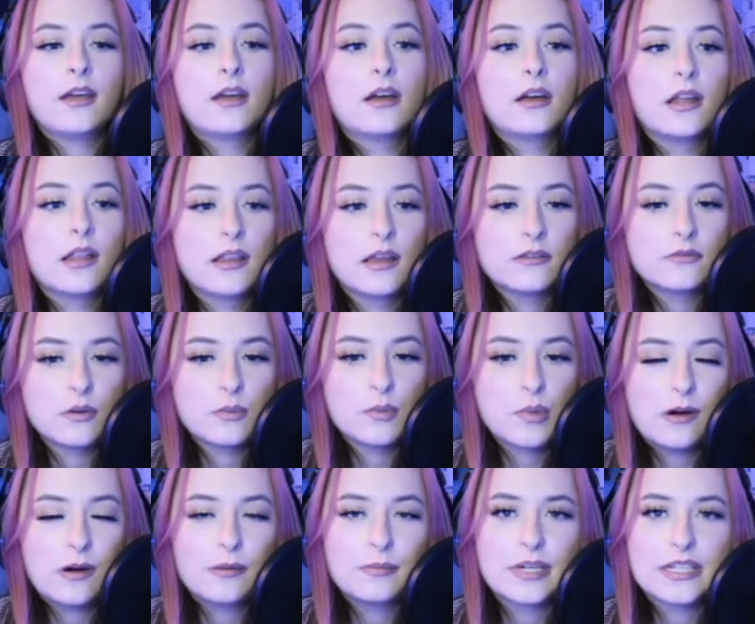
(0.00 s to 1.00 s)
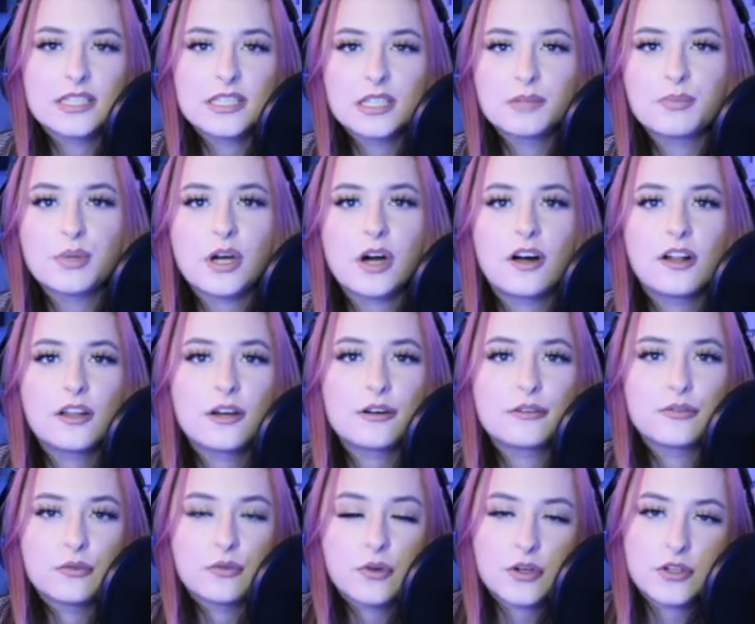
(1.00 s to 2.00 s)
Love 'Em All by Sleepy Hollow. If
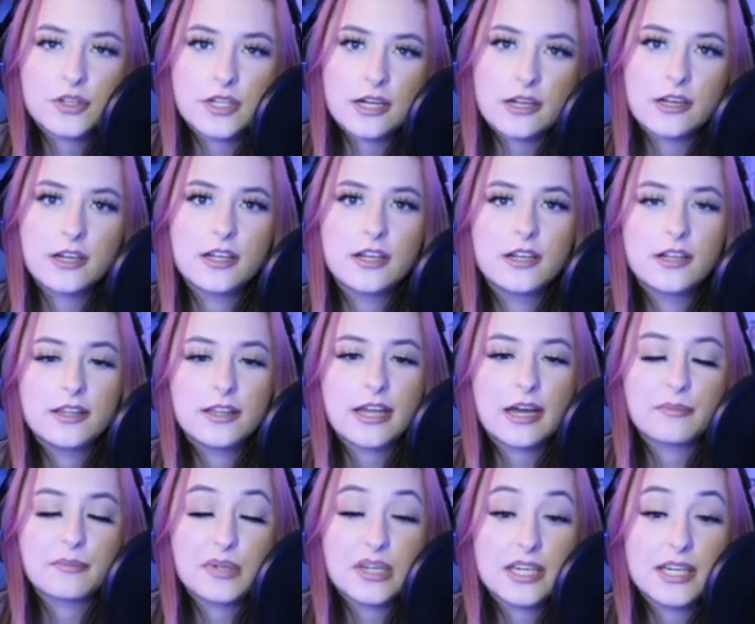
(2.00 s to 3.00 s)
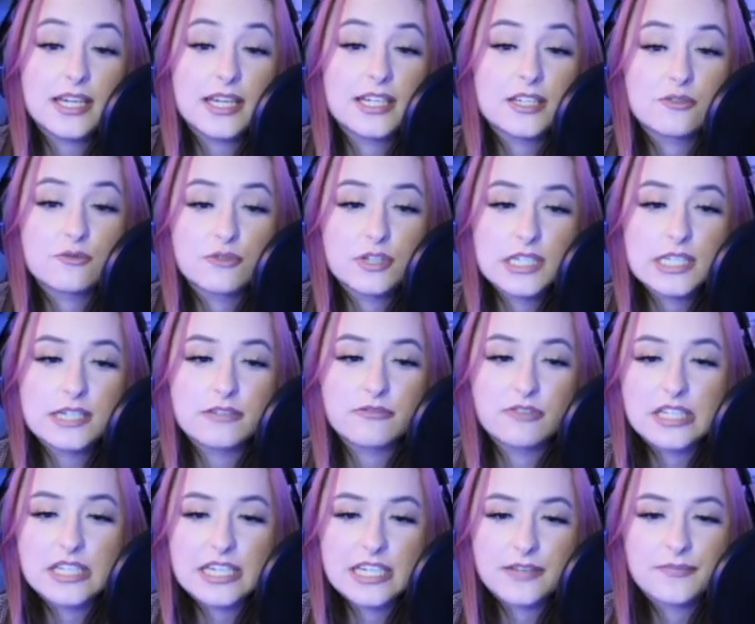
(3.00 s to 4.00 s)
you've heard that beat, is really,
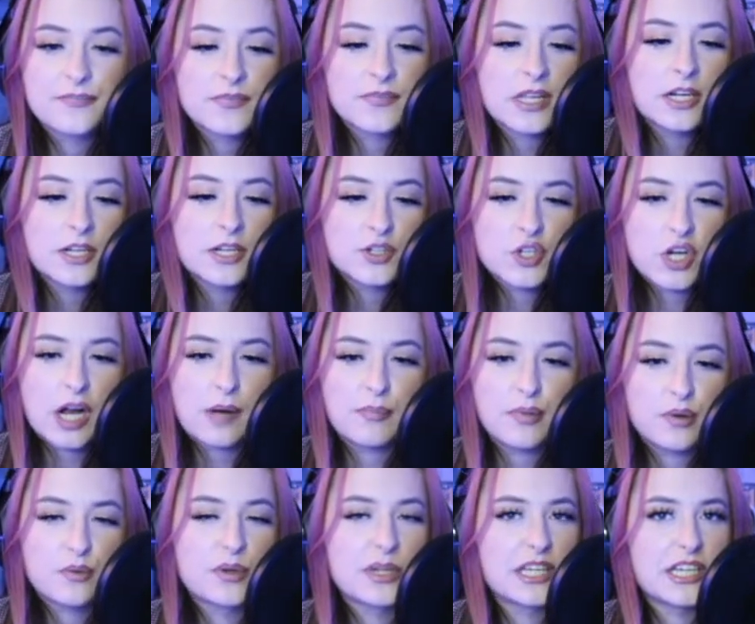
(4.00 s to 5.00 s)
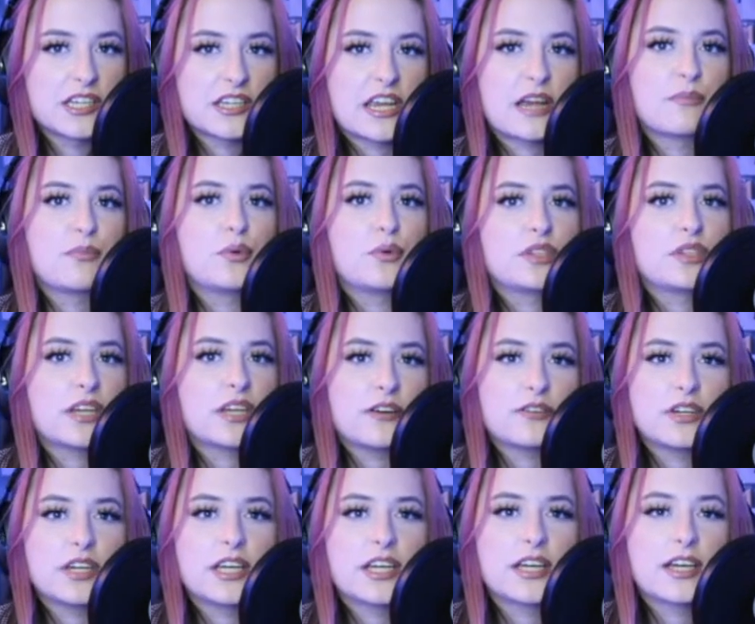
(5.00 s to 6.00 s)
really choppy, really sample
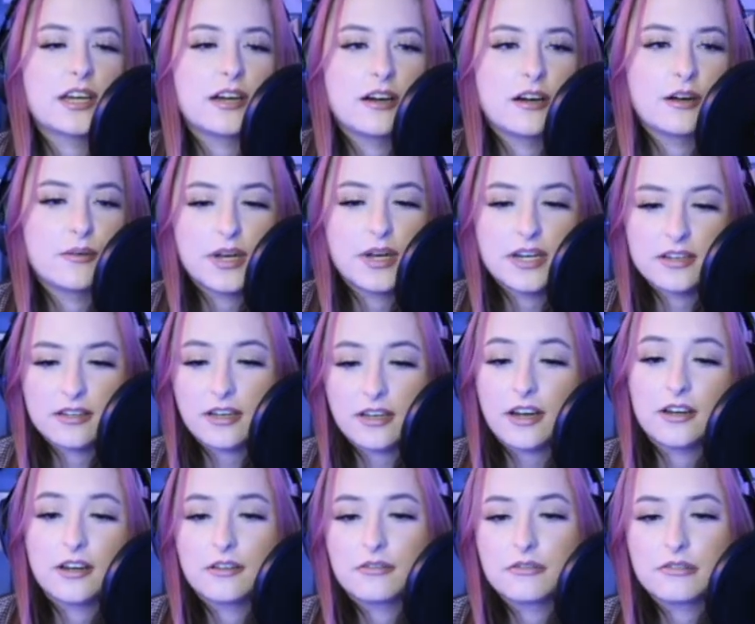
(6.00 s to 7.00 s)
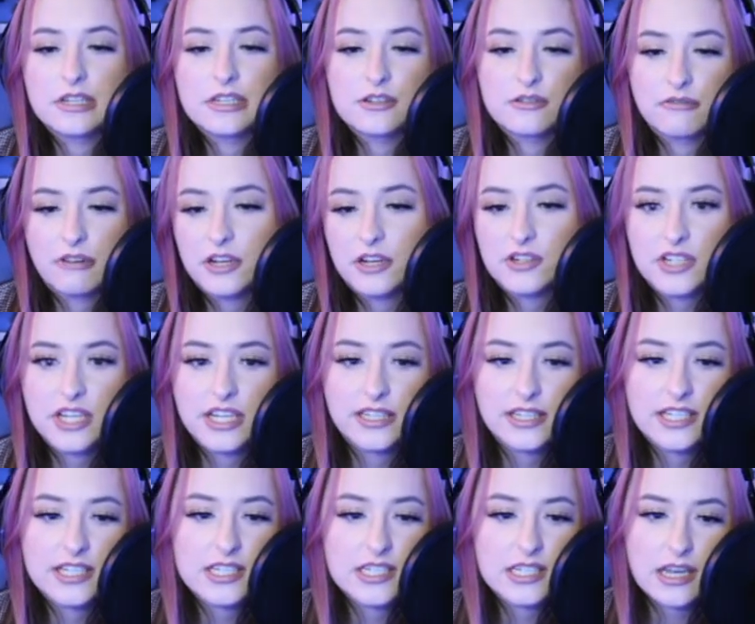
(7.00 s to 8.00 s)
sounding, and it kind of is arranged like
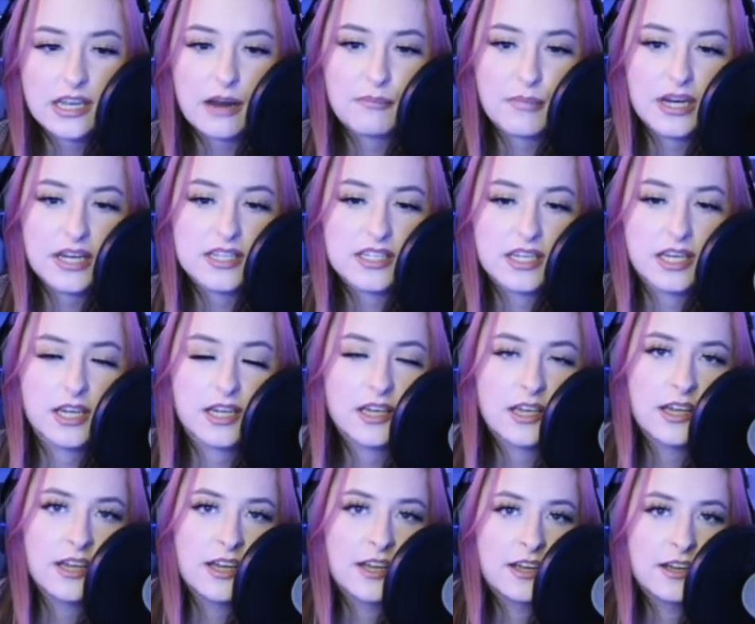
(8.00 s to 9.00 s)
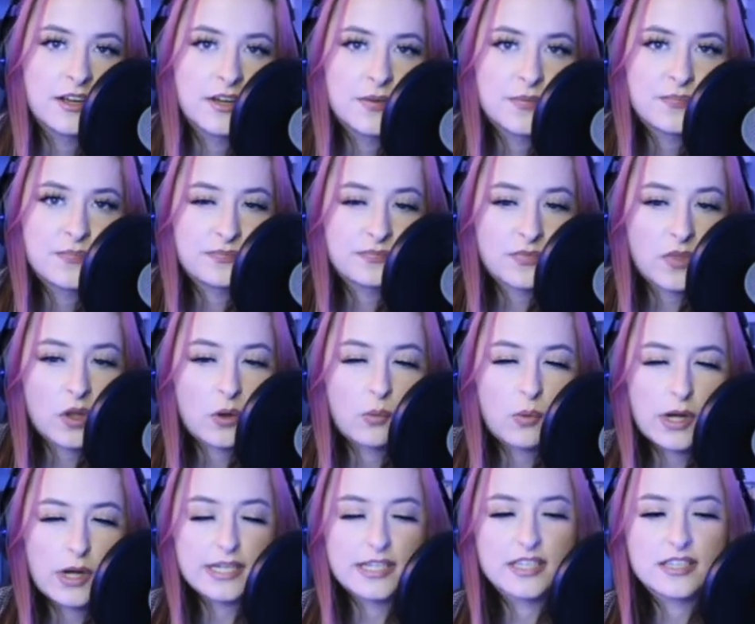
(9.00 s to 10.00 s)
this, and that makes like
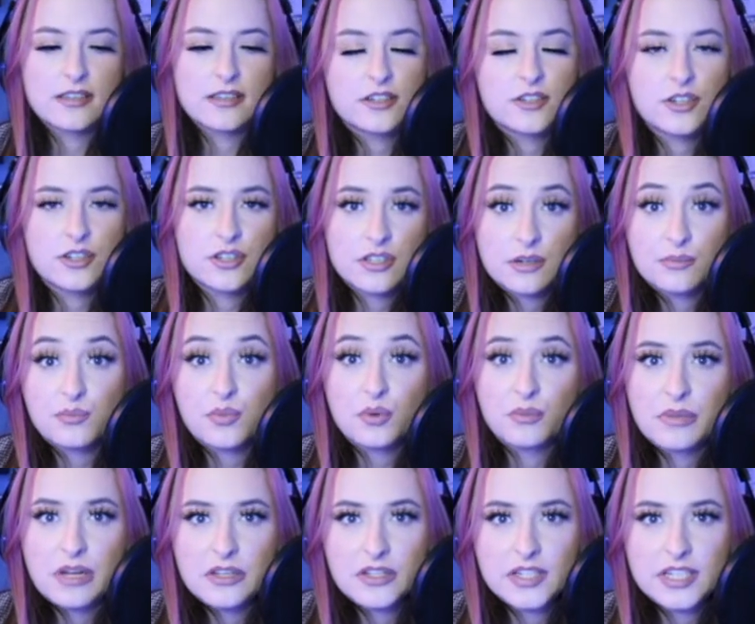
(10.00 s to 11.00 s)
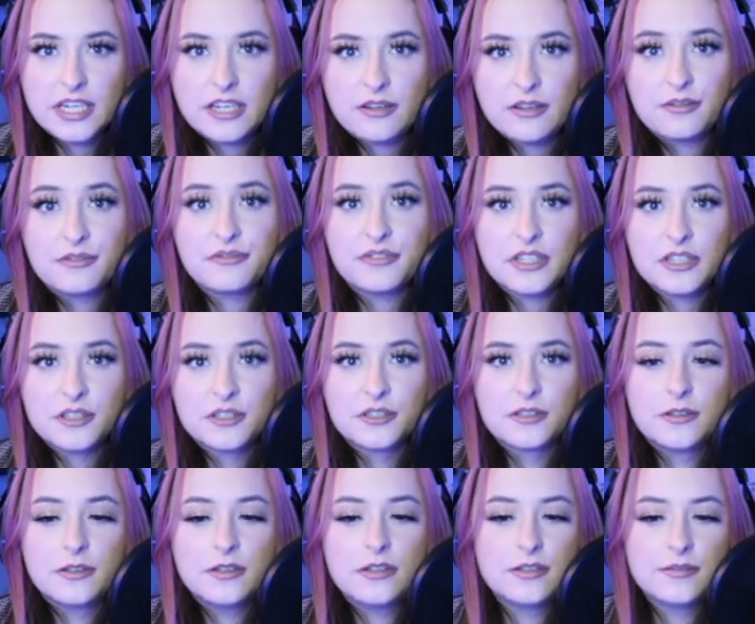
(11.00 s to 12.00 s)
what is such a simple melody
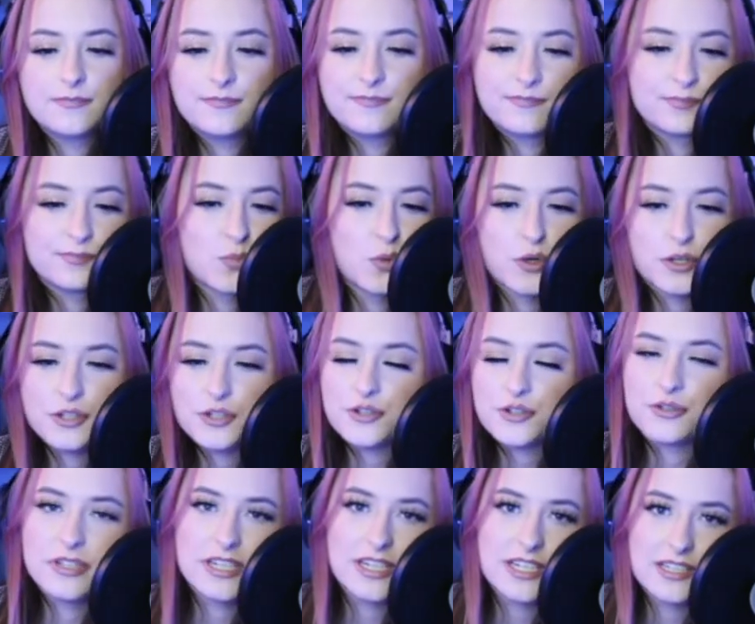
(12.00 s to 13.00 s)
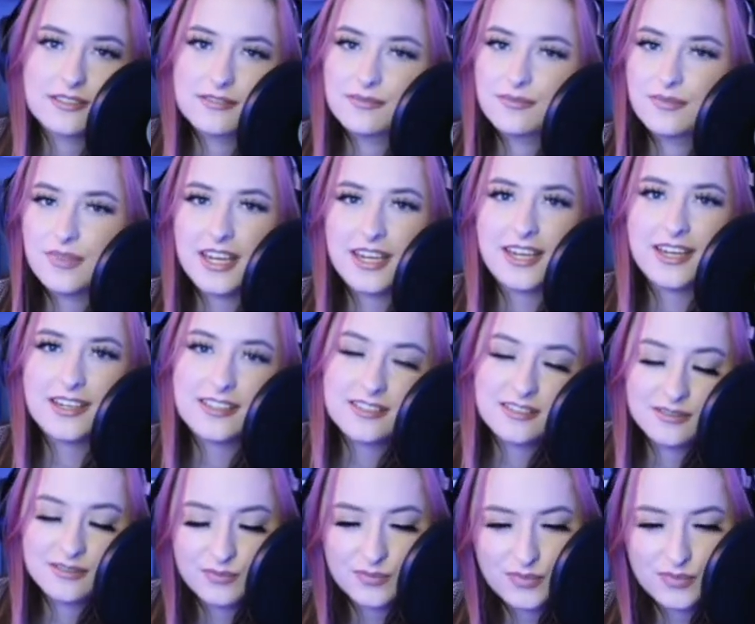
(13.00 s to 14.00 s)
feel more intriguing, I guess.
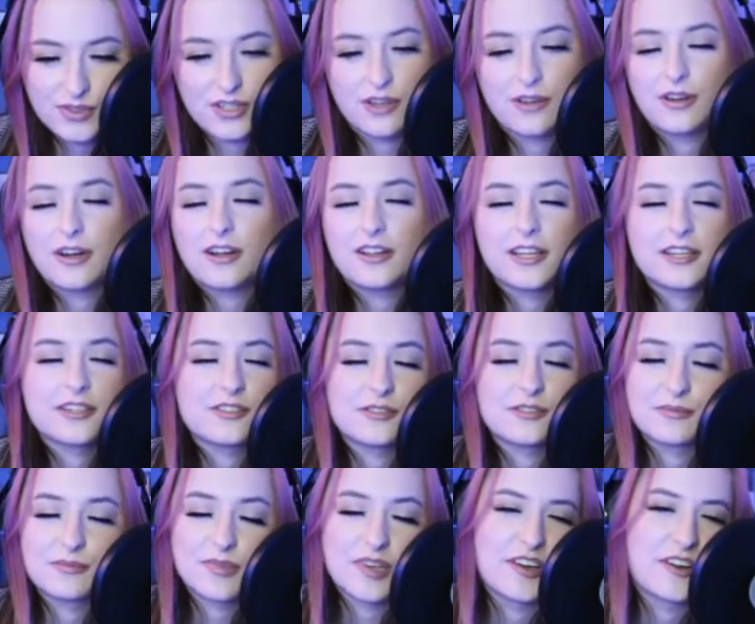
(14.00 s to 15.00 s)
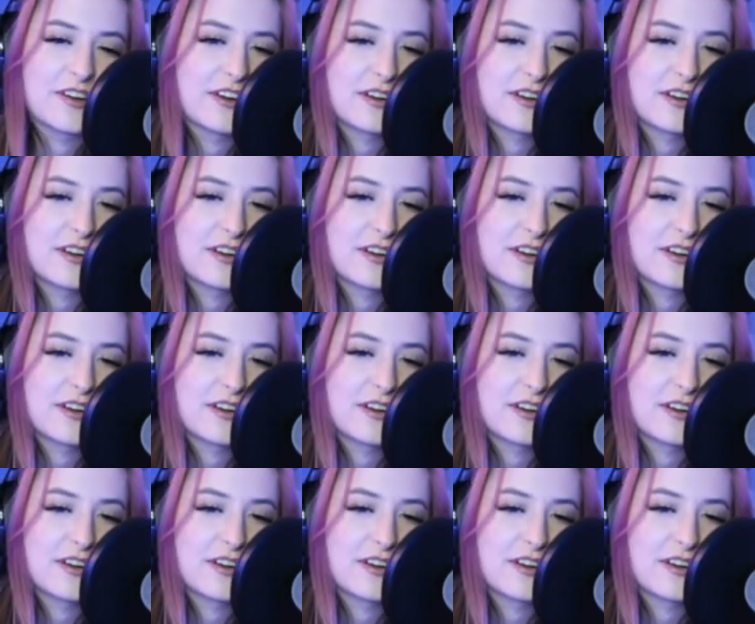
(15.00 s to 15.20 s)
So I'll let you hear it.